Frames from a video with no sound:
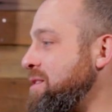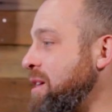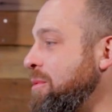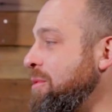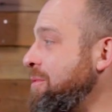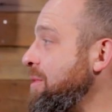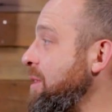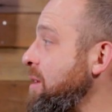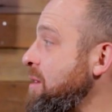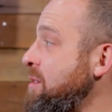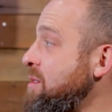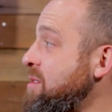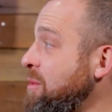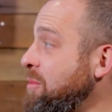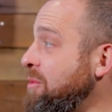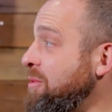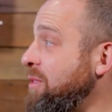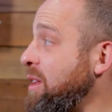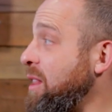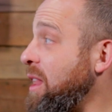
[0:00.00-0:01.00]
some of it
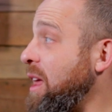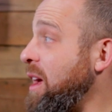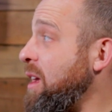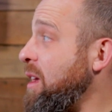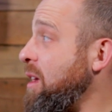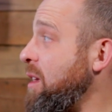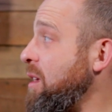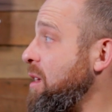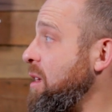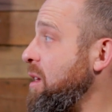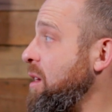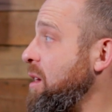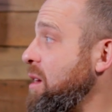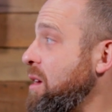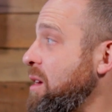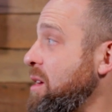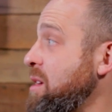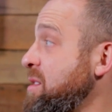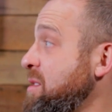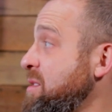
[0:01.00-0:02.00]
some of it like
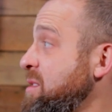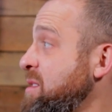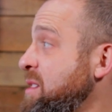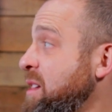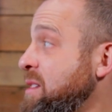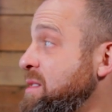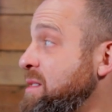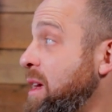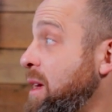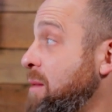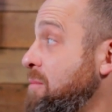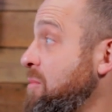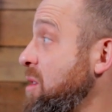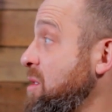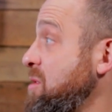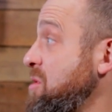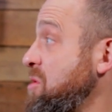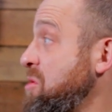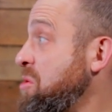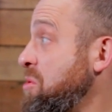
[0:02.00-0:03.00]
six eight
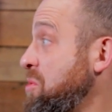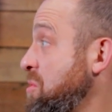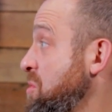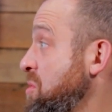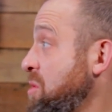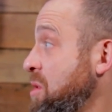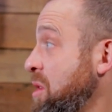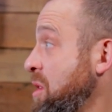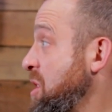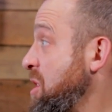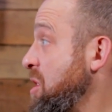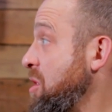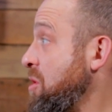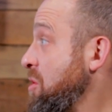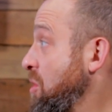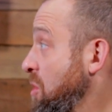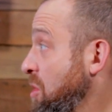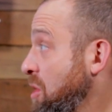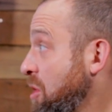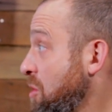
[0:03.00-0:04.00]
months, two a
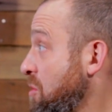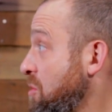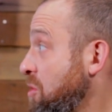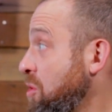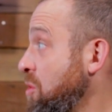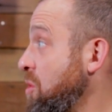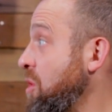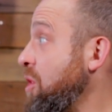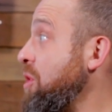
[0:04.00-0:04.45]
year year two